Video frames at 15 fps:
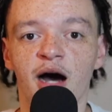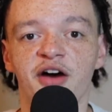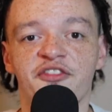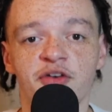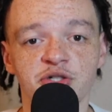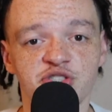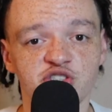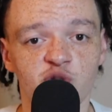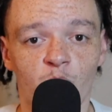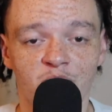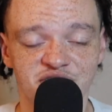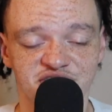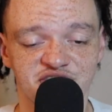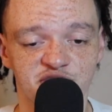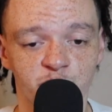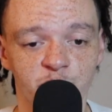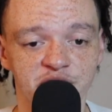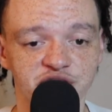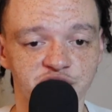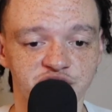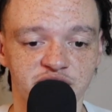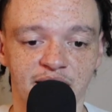First is the Washington
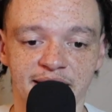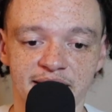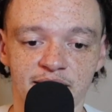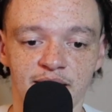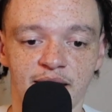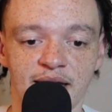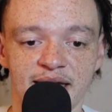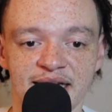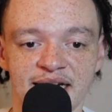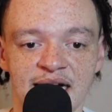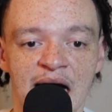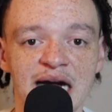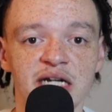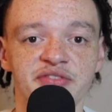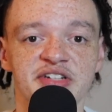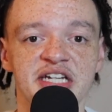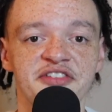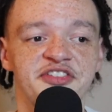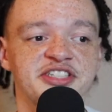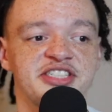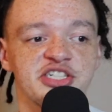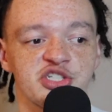Wizards, like kind of an
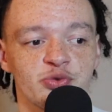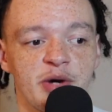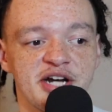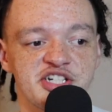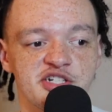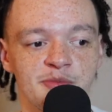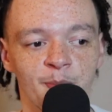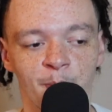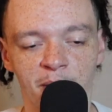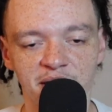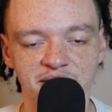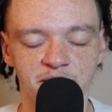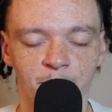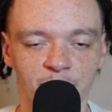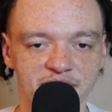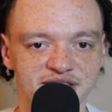iffy situation, but the bright